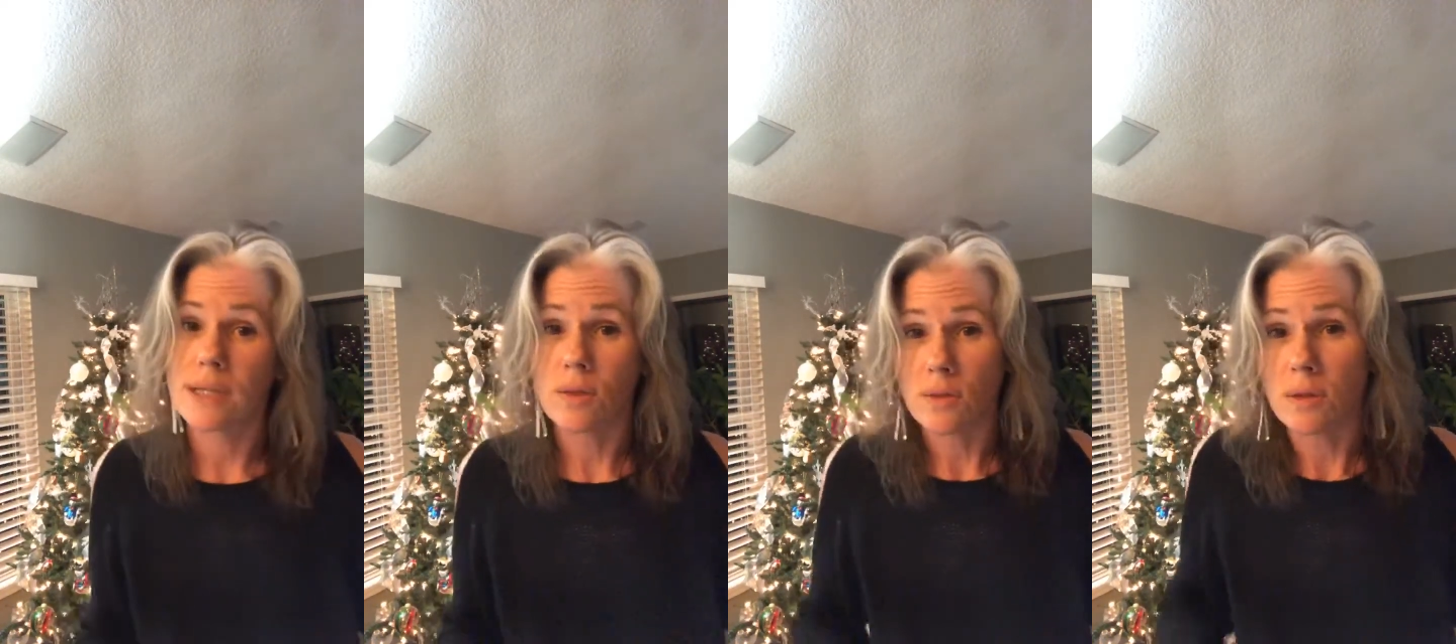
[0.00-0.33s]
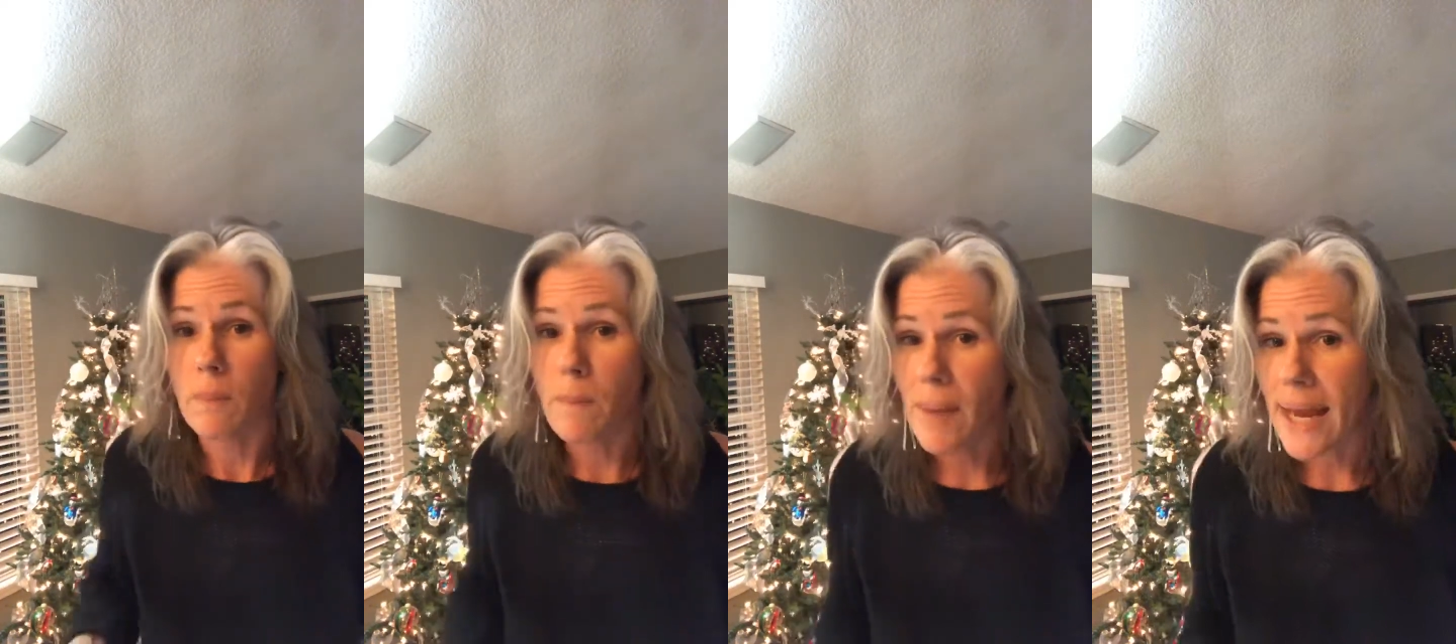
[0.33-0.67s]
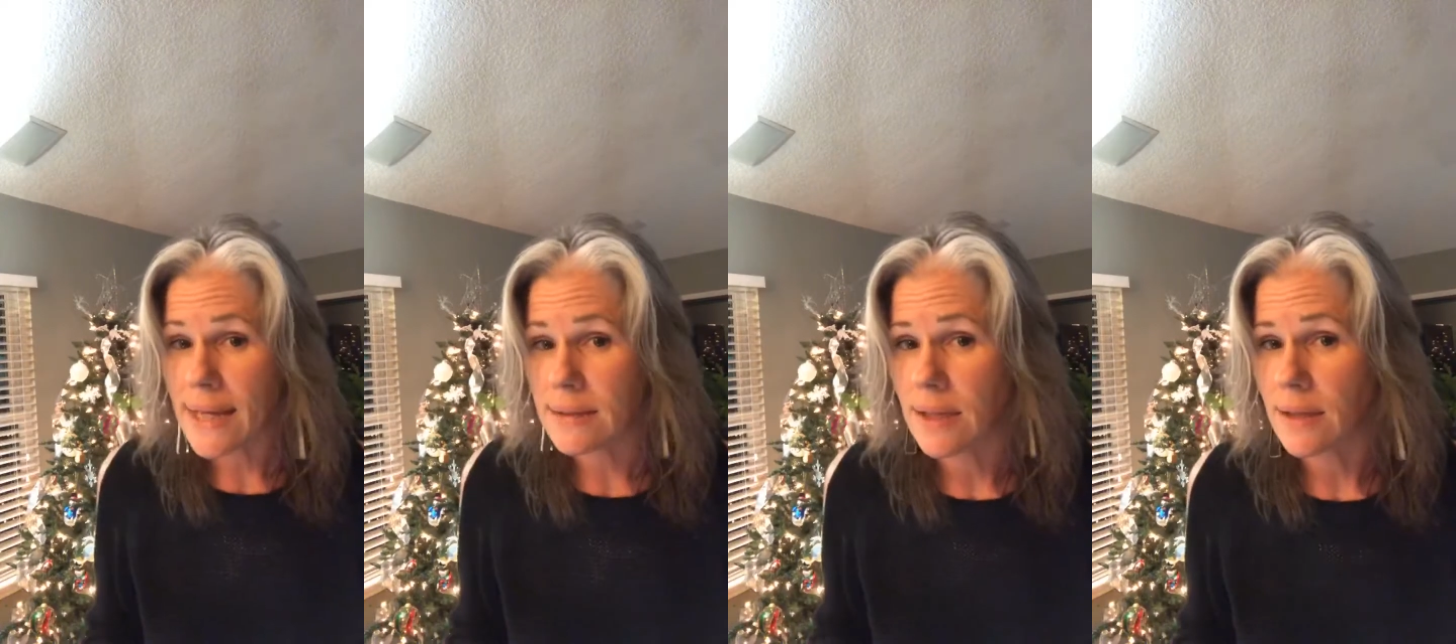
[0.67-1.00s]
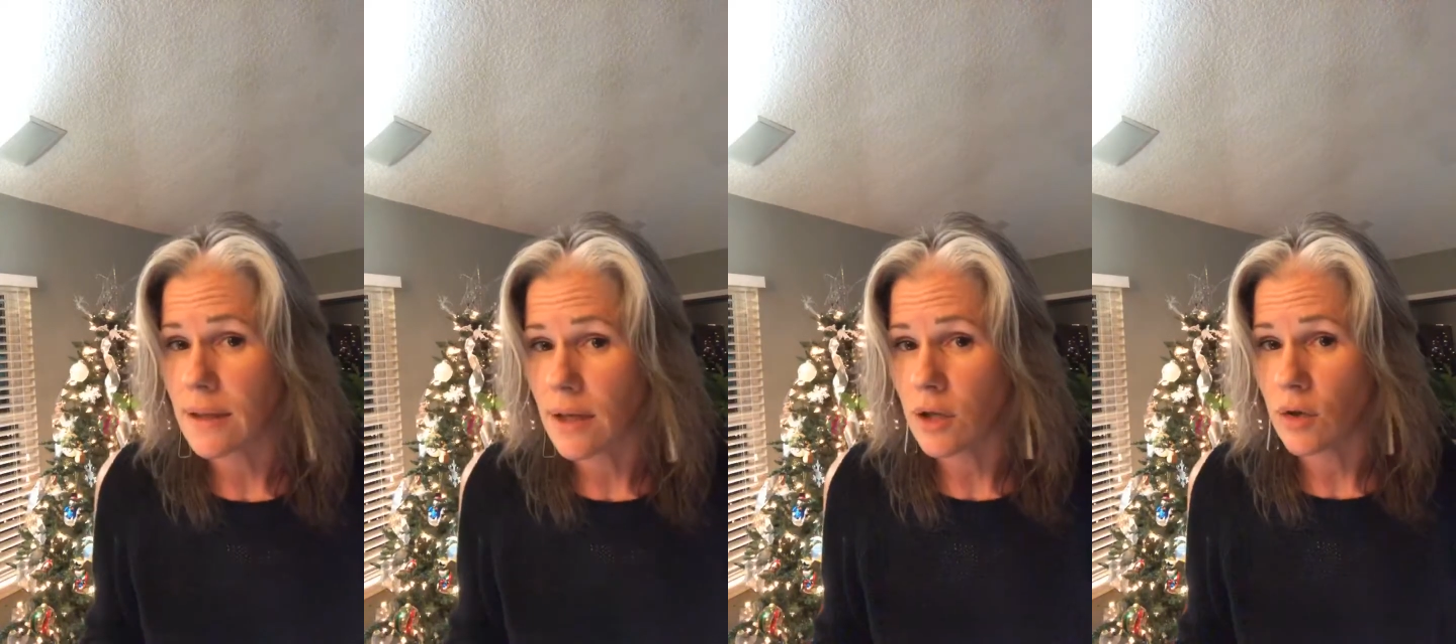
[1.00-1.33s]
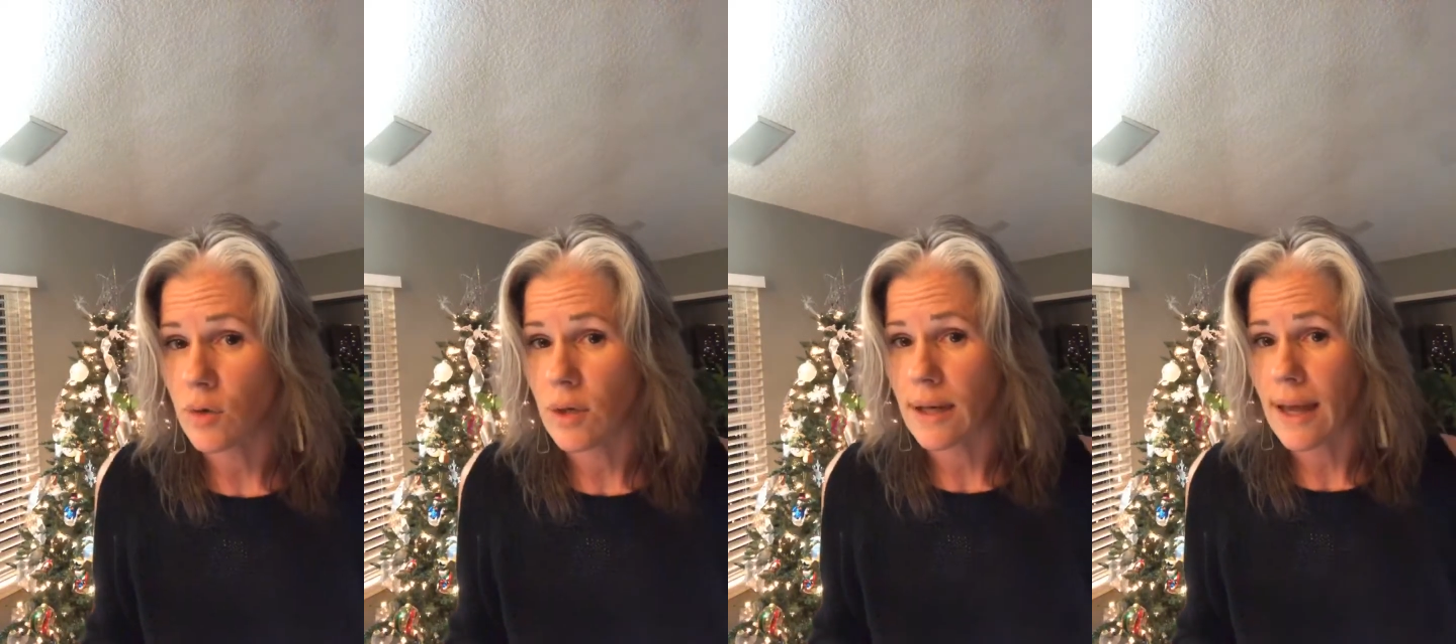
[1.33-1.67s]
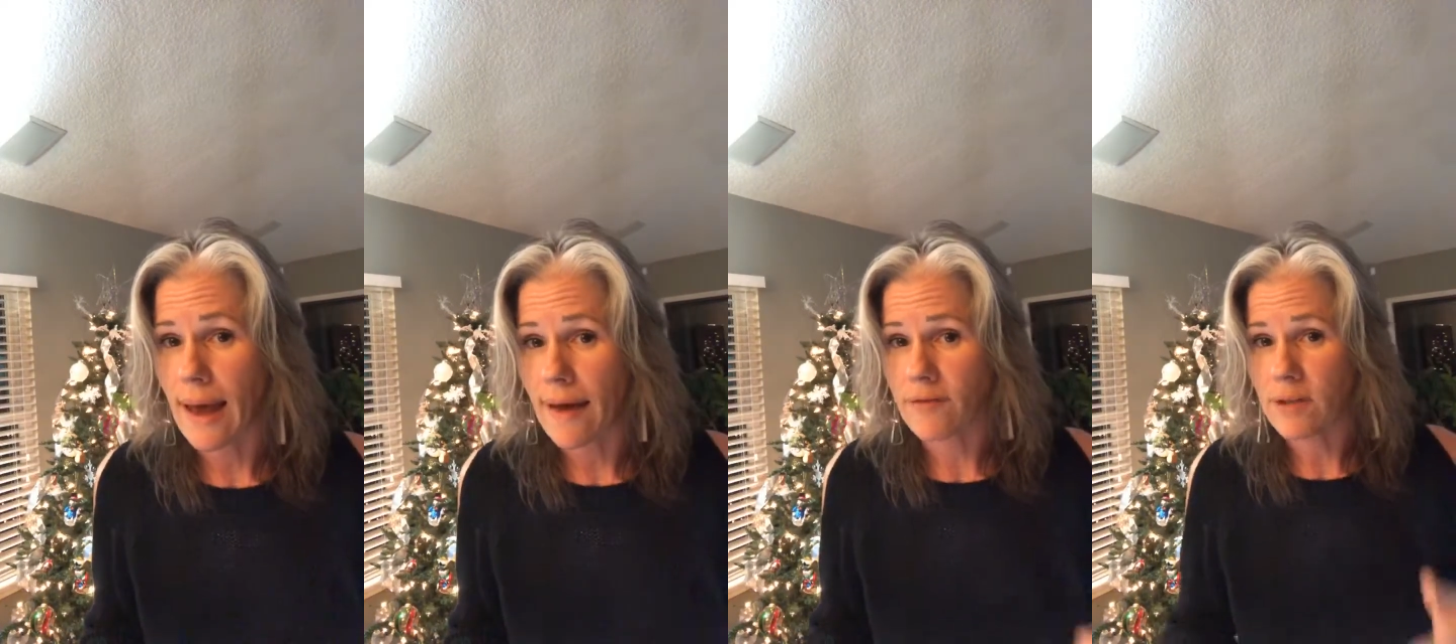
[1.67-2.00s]
So it's amazing that you can
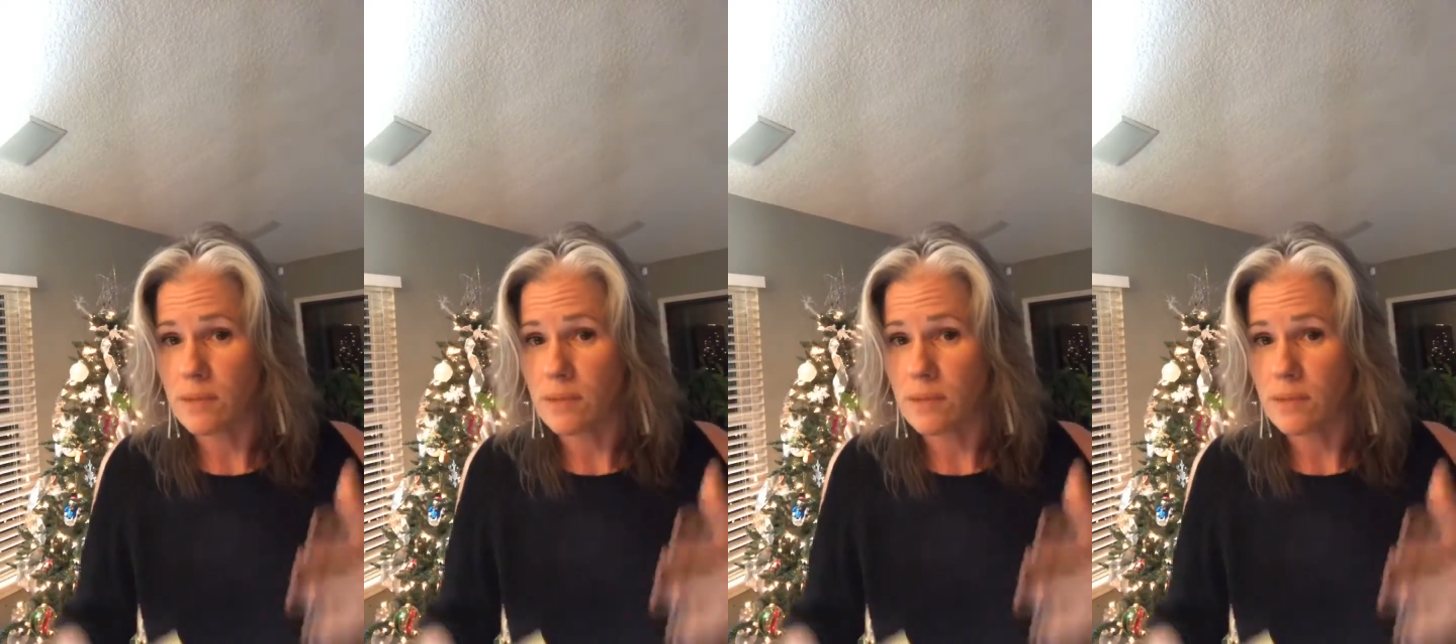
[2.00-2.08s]
have